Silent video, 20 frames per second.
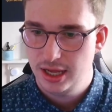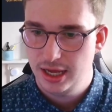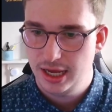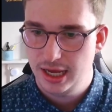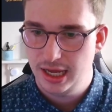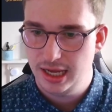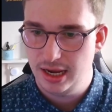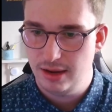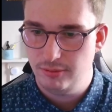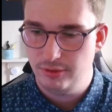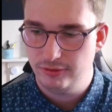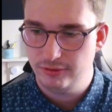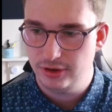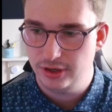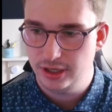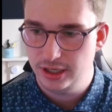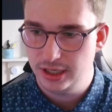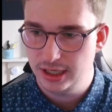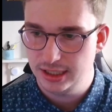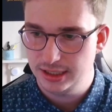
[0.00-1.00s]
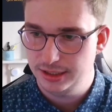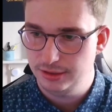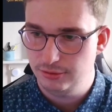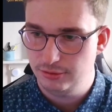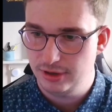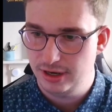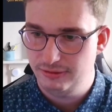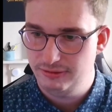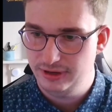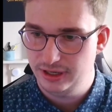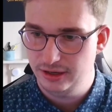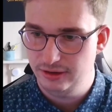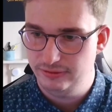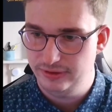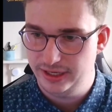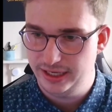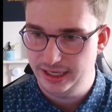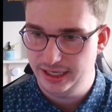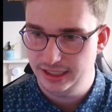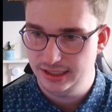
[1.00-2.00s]
And then we've got a nice little graphic over
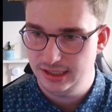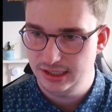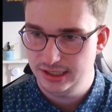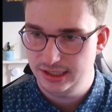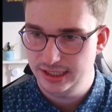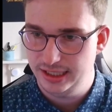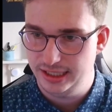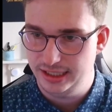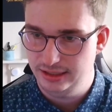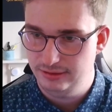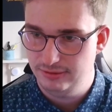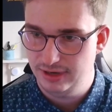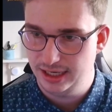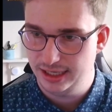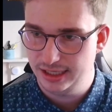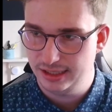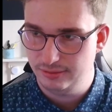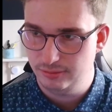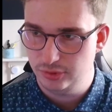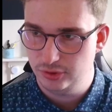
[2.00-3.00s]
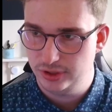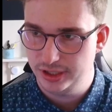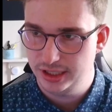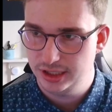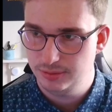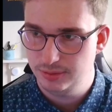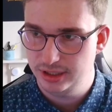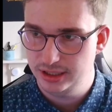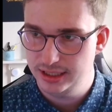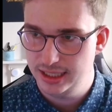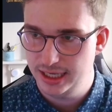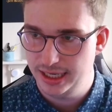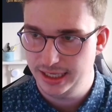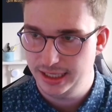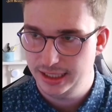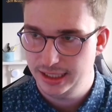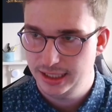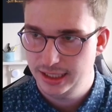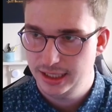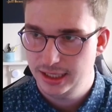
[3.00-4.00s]
here to see ranking buckets per day.
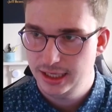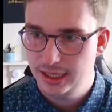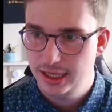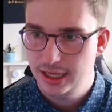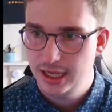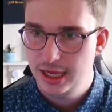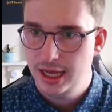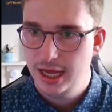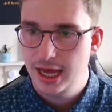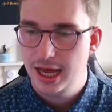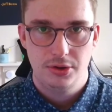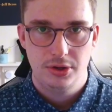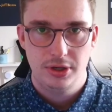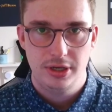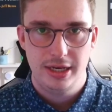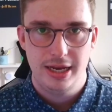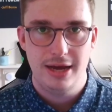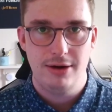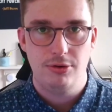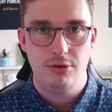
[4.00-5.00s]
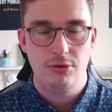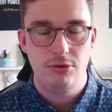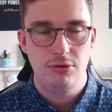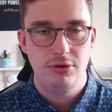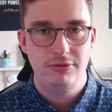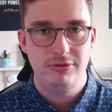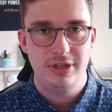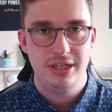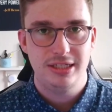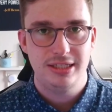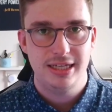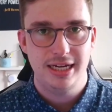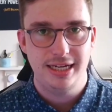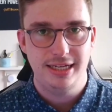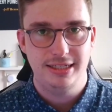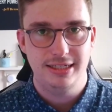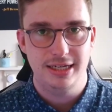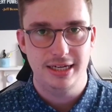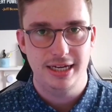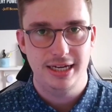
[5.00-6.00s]
Now, all of this
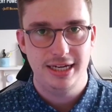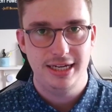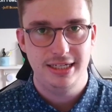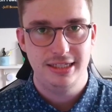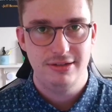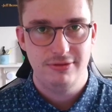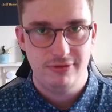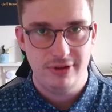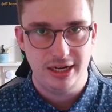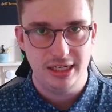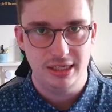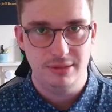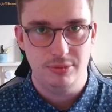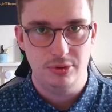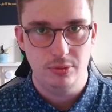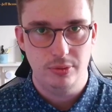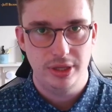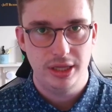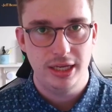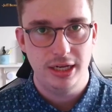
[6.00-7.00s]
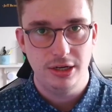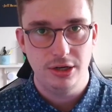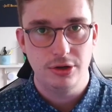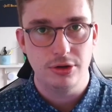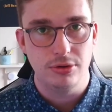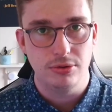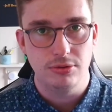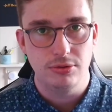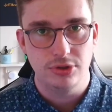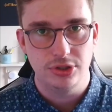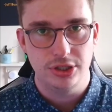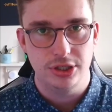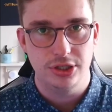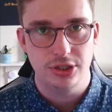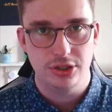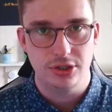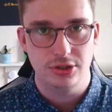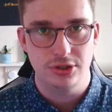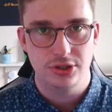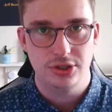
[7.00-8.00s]
data is available within Google Search
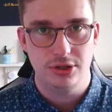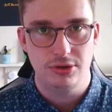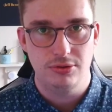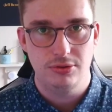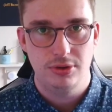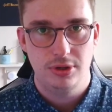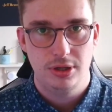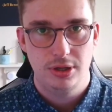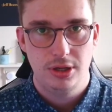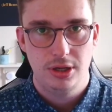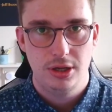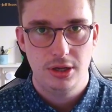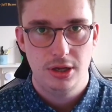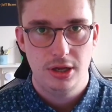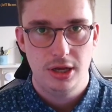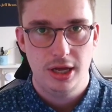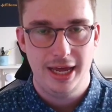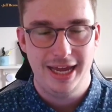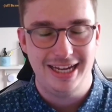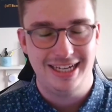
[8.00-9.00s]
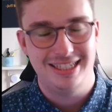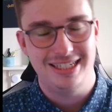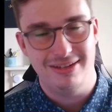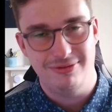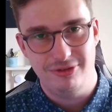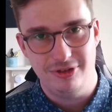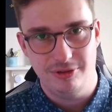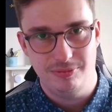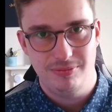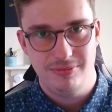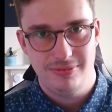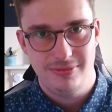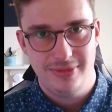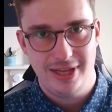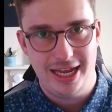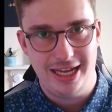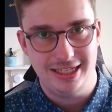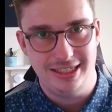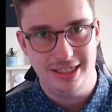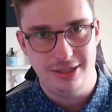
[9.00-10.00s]
Console, except for
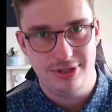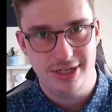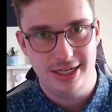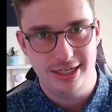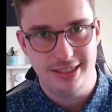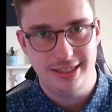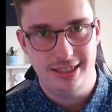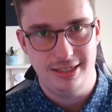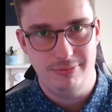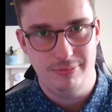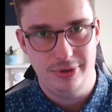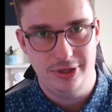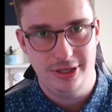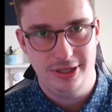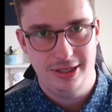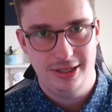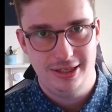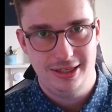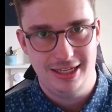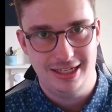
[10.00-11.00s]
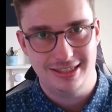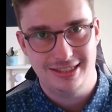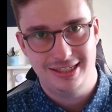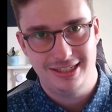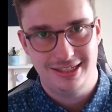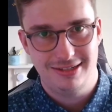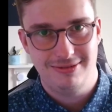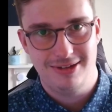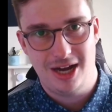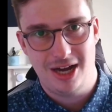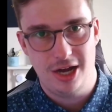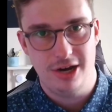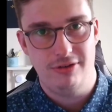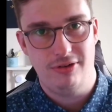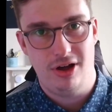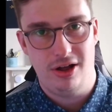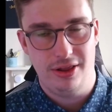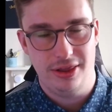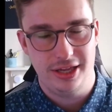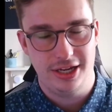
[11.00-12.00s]
SEOTesting, but that's kind of
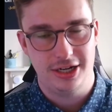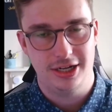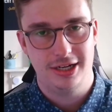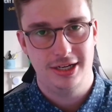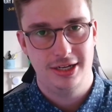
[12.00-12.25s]
our thing.